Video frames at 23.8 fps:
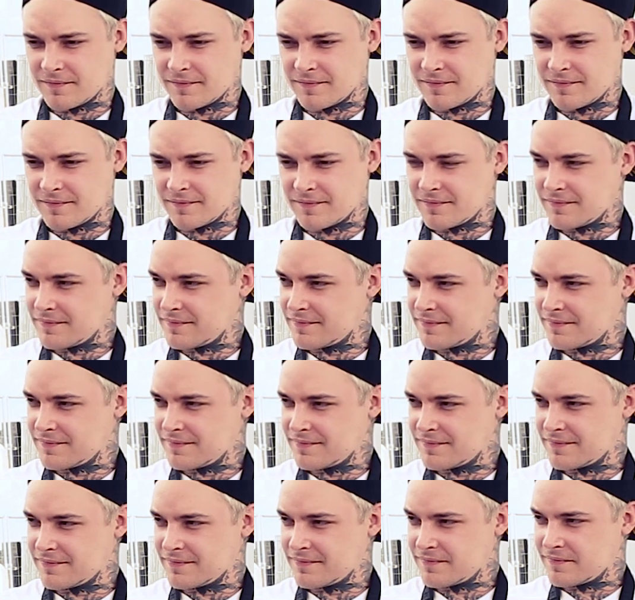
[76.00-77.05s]

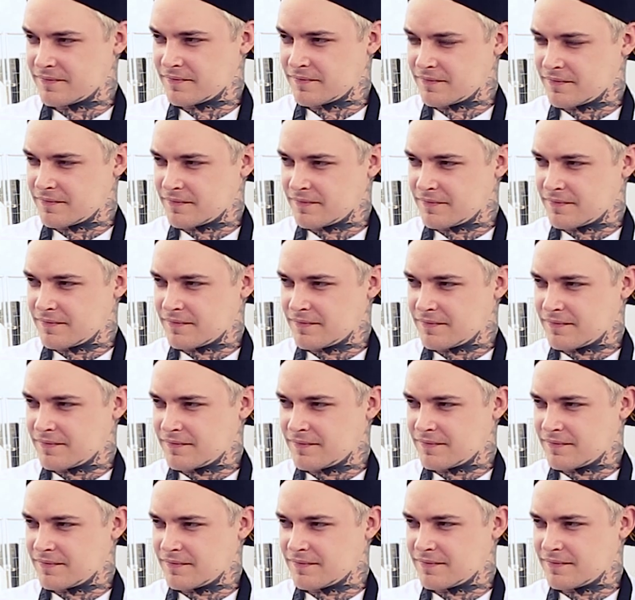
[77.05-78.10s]

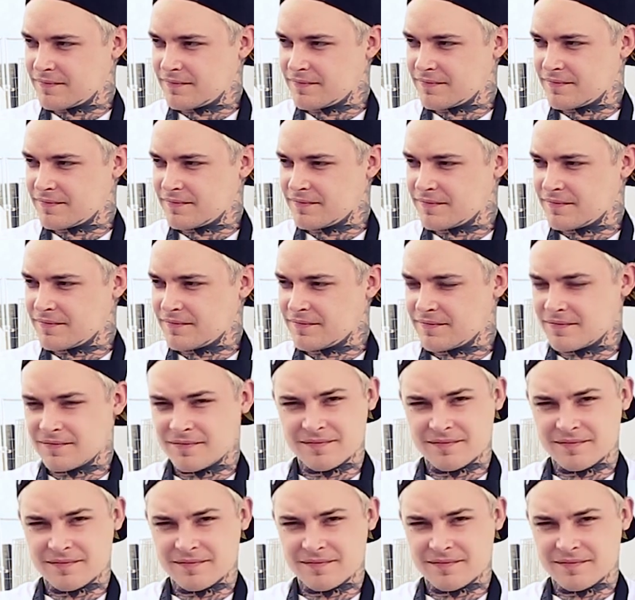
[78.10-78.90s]
The person shown says nothing.